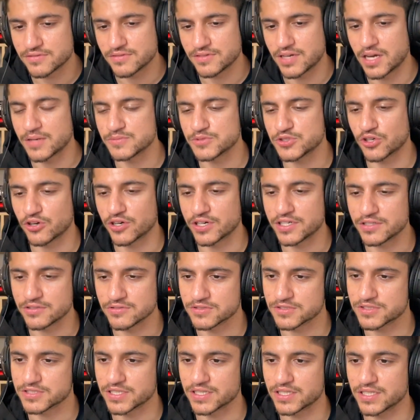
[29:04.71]
I'm sorry to
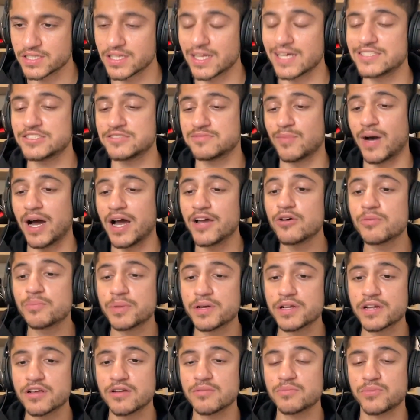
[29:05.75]
say. That's my
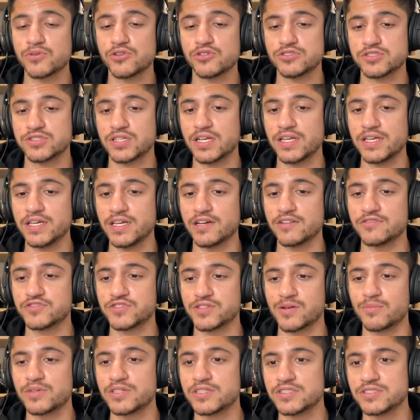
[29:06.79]
opinion personally. If
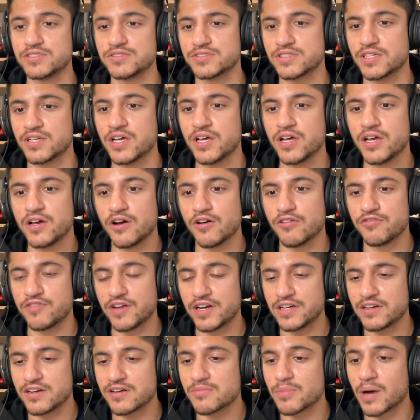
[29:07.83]
somebody's
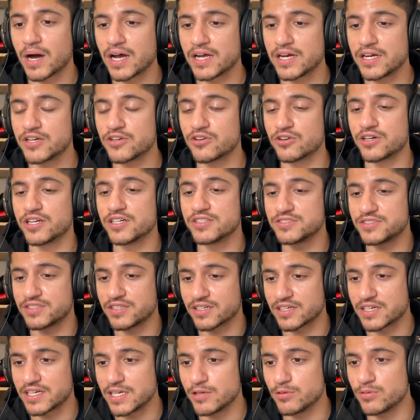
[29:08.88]
offended by it or doesn't
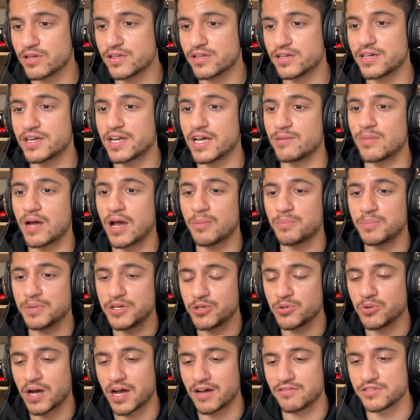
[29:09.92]
agree with it, I'm happy
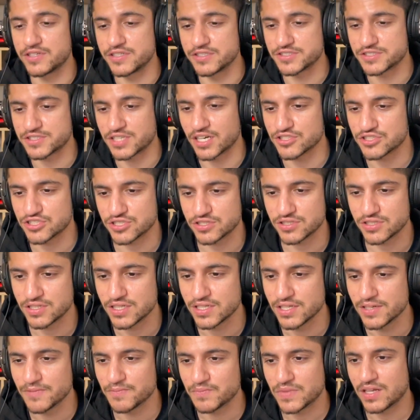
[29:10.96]
to have a discussion
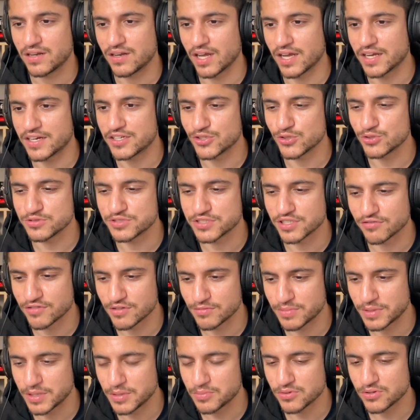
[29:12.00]
like two civil
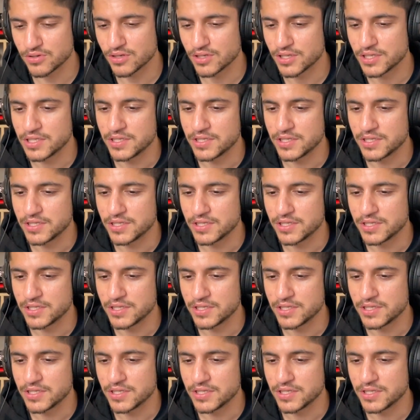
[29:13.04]
people.